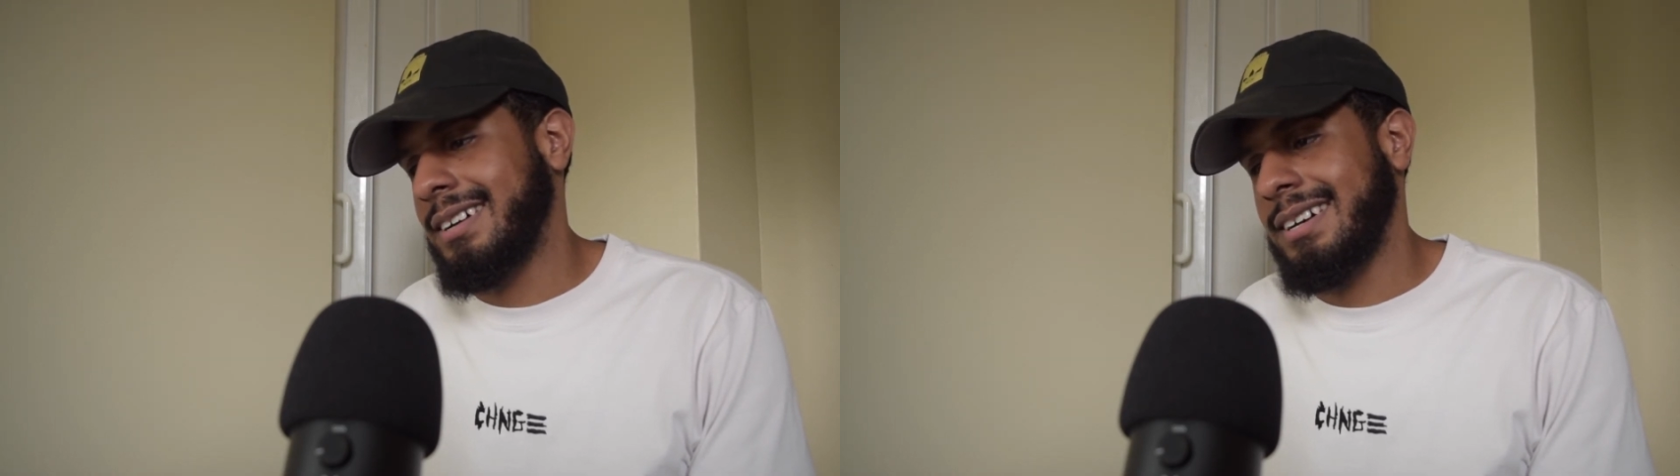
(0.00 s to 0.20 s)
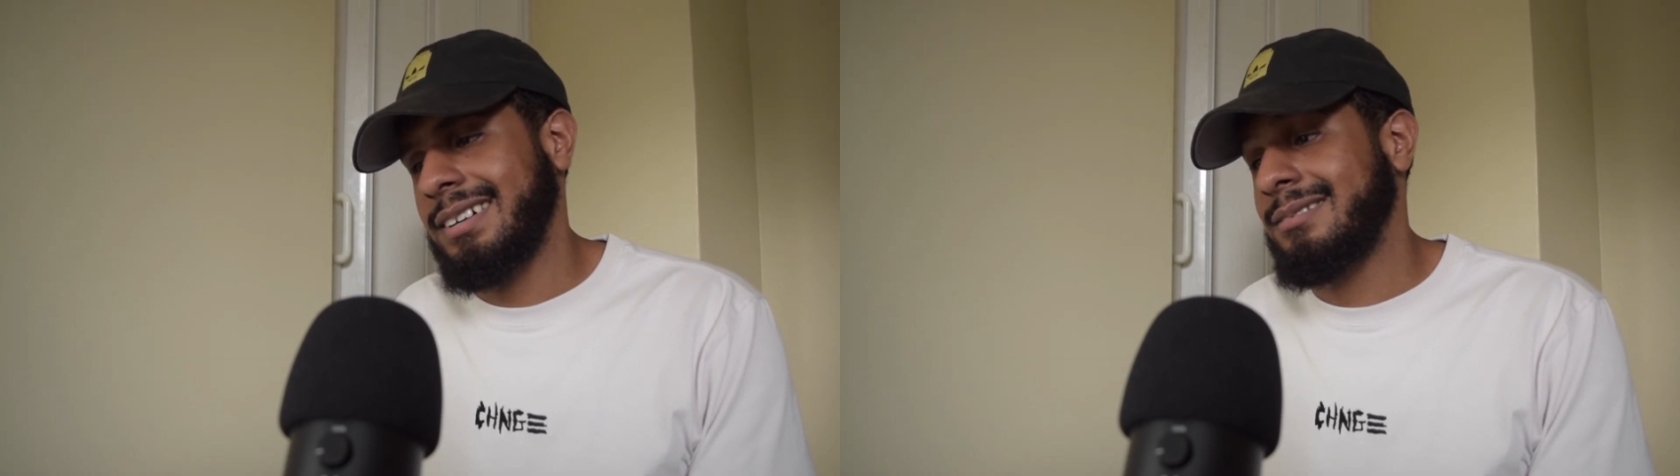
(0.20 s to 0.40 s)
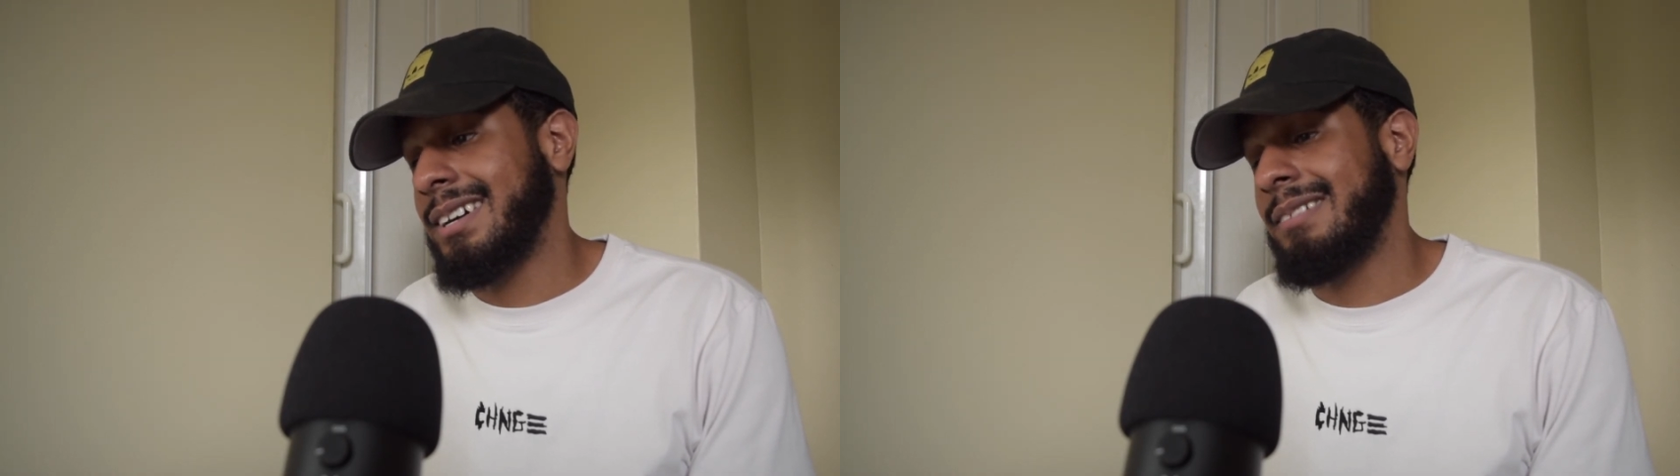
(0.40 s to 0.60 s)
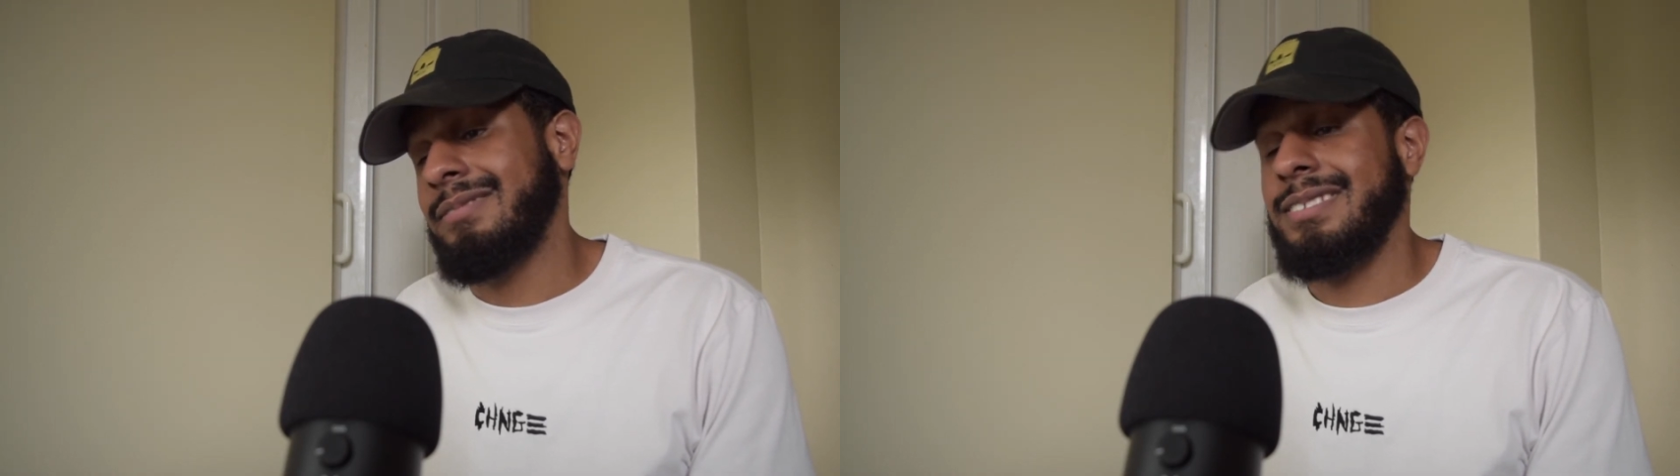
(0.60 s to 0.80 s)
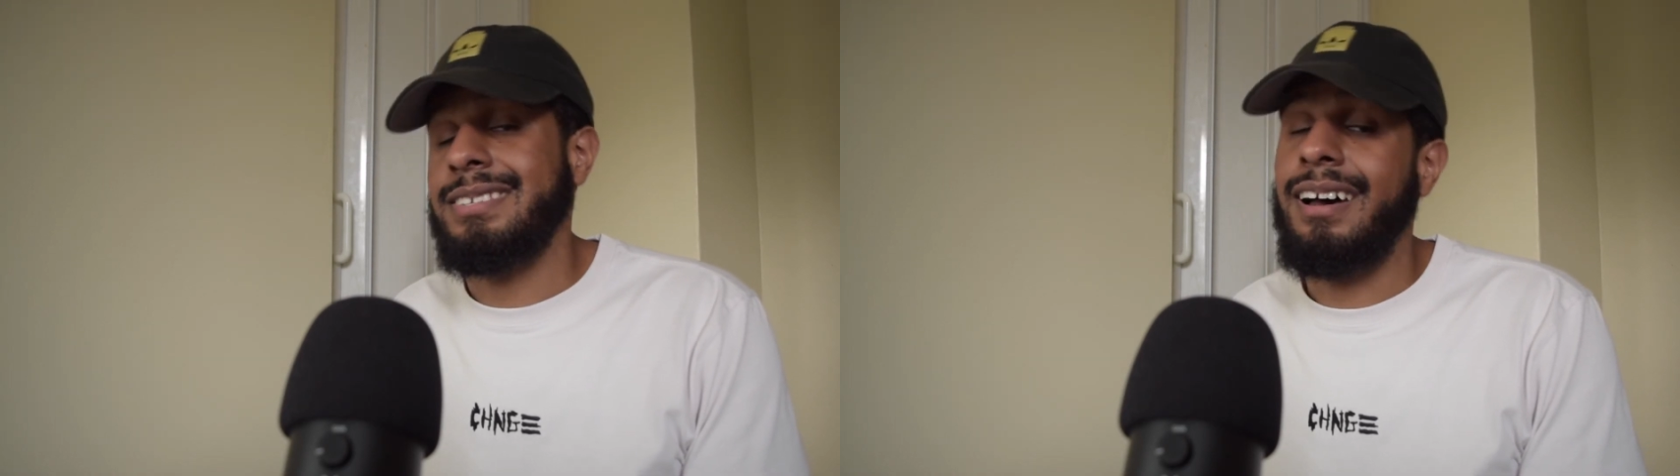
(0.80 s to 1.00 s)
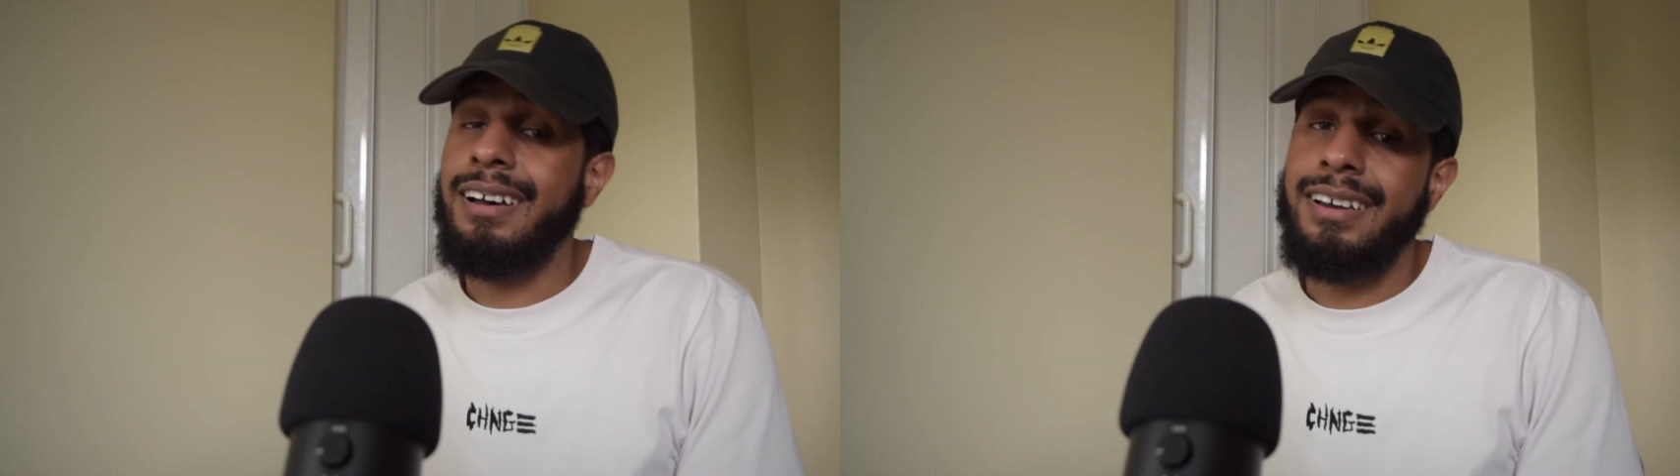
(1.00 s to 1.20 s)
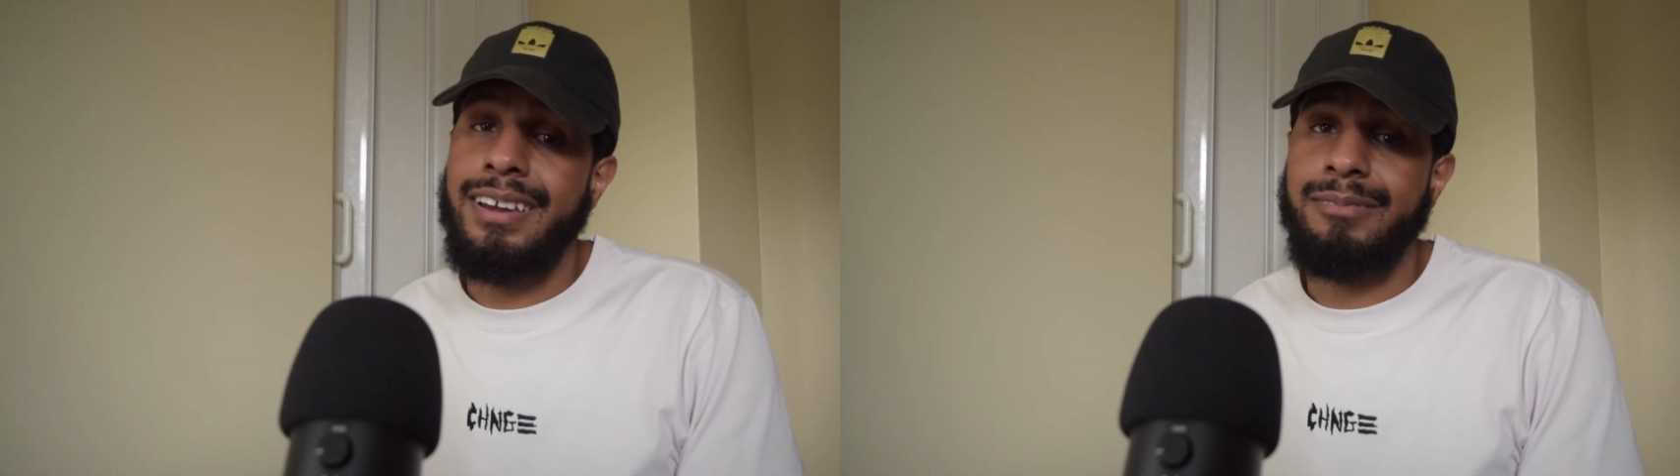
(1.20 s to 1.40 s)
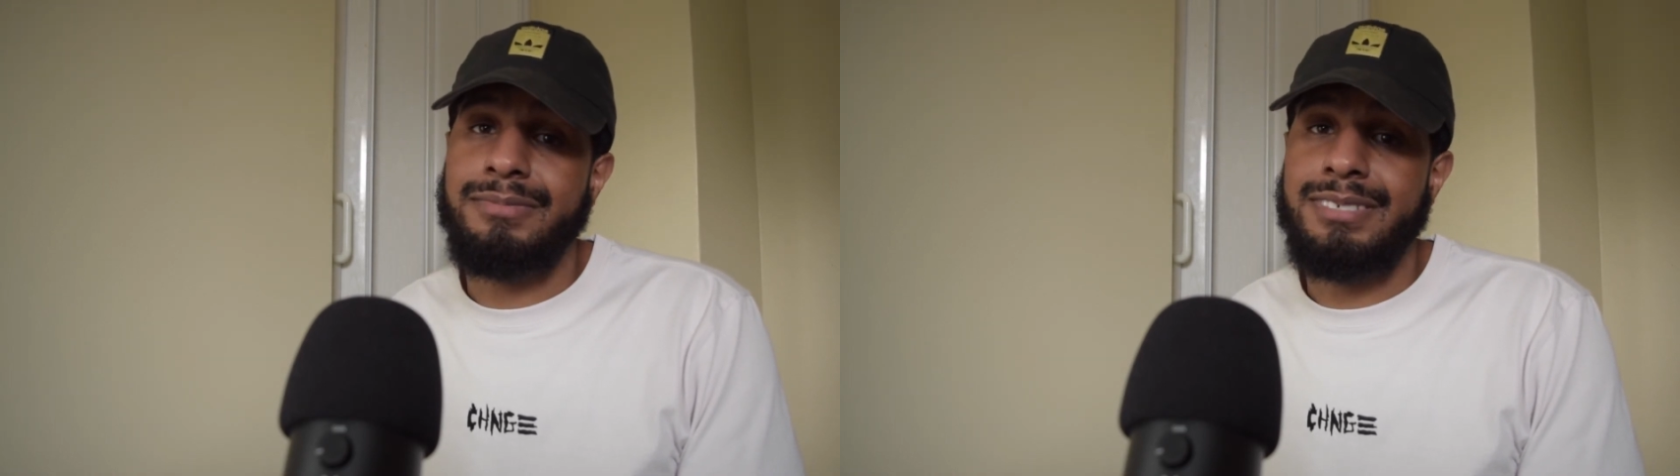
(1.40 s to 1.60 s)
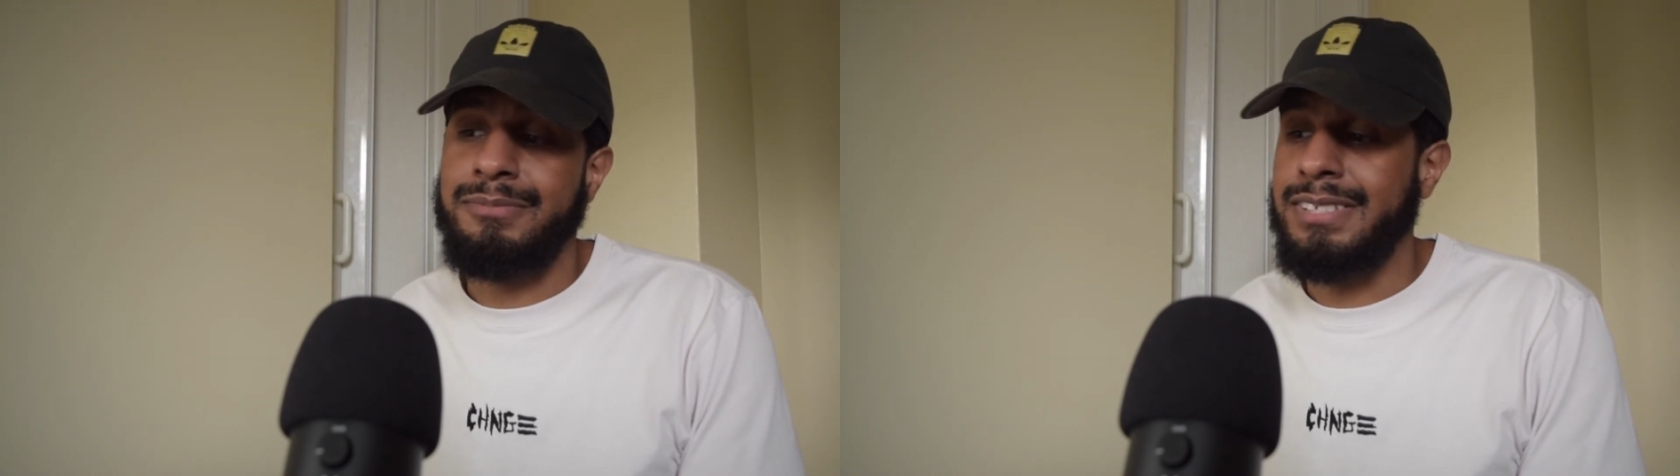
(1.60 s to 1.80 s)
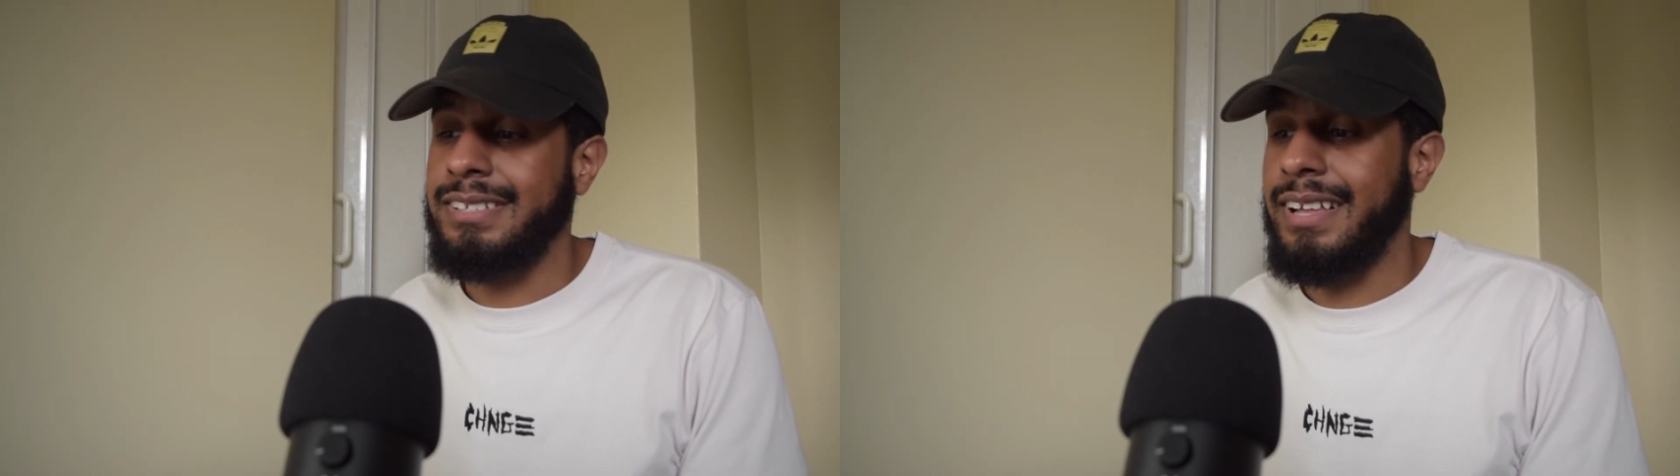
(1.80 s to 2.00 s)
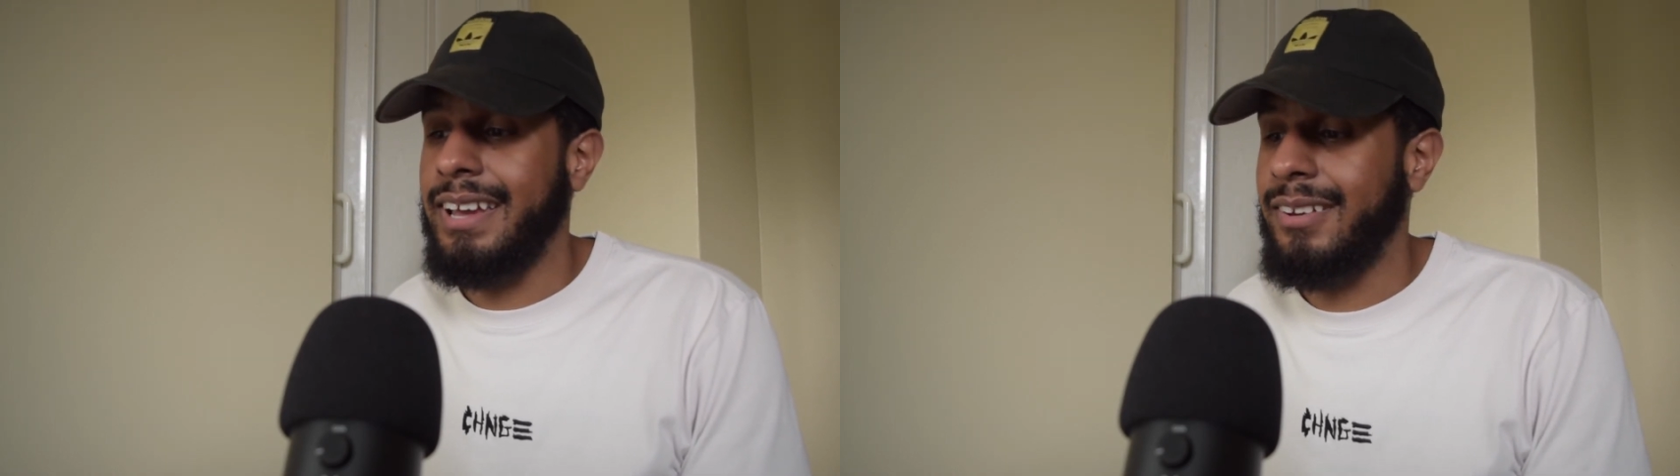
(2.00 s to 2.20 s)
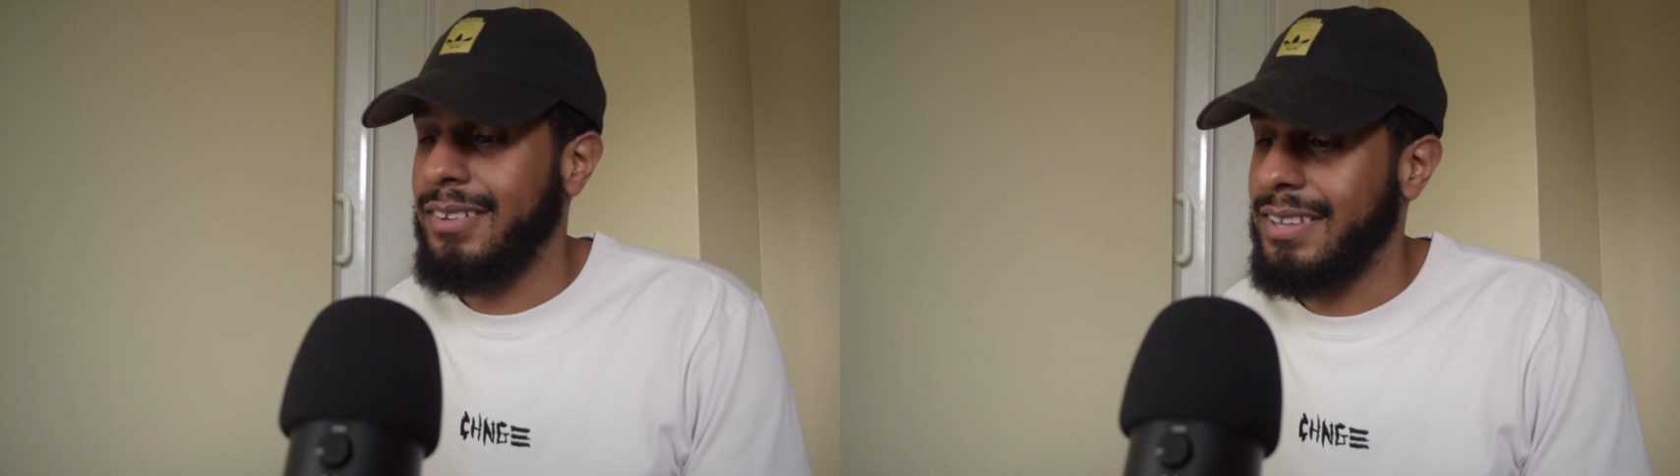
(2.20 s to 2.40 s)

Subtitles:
I don't have the time to be like